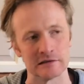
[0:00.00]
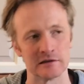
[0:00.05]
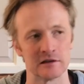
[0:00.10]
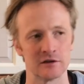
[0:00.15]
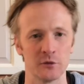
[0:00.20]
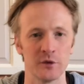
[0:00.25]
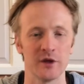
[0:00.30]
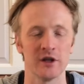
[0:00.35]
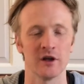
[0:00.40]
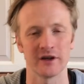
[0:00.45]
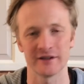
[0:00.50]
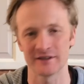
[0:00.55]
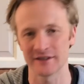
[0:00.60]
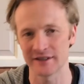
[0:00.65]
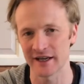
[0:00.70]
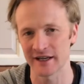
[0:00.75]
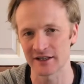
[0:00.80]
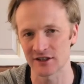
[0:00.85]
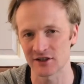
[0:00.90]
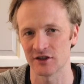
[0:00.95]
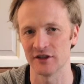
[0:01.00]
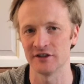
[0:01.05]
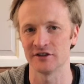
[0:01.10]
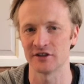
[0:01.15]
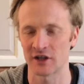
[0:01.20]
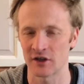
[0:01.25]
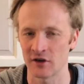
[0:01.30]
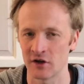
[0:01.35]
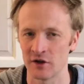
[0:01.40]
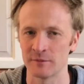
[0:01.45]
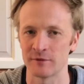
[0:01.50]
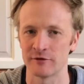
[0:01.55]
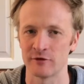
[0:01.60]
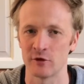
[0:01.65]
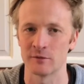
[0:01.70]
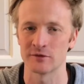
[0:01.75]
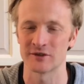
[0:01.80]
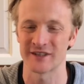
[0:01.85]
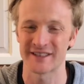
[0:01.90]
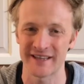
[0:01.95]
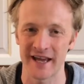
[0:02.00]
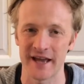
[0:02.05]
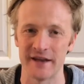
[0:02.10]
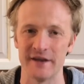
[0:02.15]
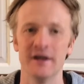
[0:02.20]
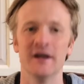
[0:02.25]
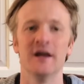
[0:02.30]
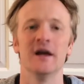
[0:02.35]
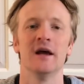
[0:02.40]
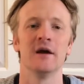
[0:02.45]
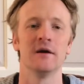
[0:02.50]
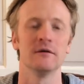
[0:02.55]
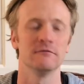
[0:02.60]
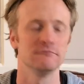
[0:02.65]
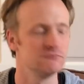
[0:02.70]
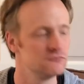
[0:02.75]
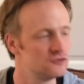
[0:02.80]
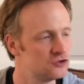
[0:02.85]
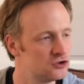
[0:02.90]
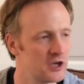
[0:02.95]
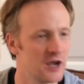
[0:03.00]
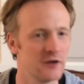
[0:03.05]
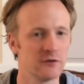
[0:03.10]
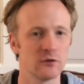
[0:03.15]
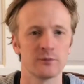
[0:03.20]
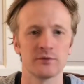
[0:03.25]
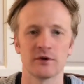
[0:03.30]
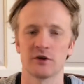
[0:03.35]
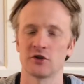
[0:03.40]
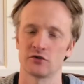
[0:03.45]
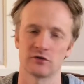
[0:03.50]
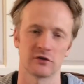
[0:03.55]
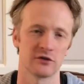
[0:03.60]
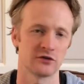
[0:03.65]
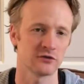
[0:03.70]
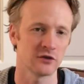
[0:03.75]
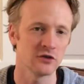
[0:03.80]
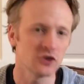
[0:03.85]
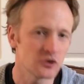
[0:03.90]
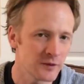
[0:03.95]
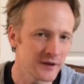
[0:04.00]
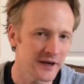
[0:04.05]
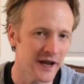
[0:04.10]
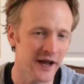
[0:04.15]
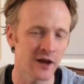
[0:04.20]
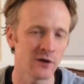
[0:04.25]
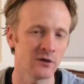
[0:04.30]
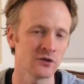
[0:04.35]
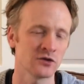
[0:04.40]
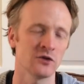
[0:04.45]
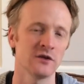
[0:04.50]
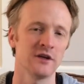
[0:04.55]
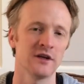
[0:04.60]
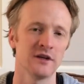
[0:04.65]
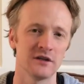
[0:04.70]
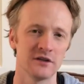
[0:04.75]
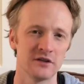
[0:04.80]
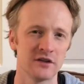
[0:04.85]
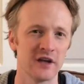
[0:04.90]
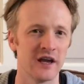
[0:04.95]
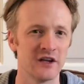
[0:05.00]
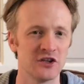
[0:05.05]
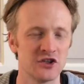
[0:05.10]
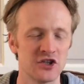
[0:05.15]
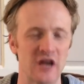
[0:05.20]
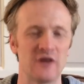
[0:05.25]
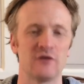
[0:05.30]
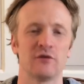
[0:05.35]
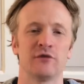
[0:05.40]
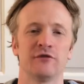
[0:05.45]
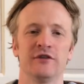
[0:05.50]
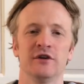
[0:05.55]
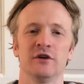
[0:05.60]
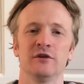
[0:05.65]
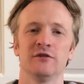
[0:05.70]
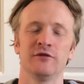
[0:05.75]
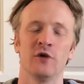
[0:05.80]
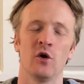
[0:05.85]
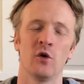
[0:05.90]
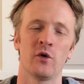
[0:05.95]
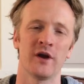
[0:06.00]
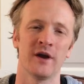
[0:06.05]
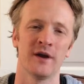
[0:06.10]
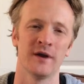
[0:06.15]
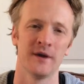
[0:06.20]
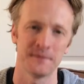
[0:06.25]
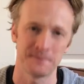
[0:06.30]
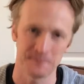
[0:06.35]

we like to get a slightly declined performance? Again, general brushstrokes. Don't spend hours on it. Get a general feel for it.